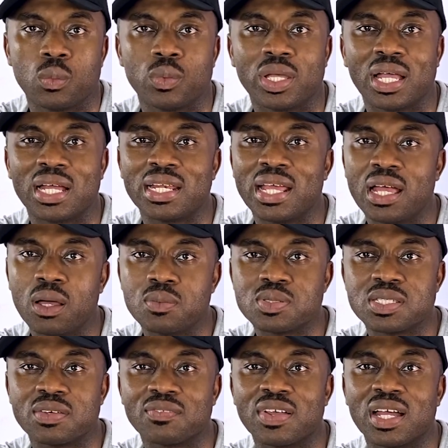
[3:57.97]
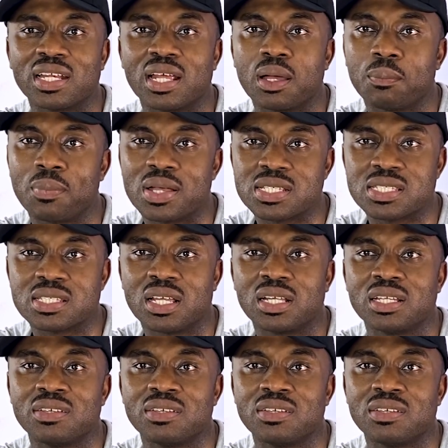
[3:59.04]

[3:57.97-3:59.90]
we can help safeguard our personal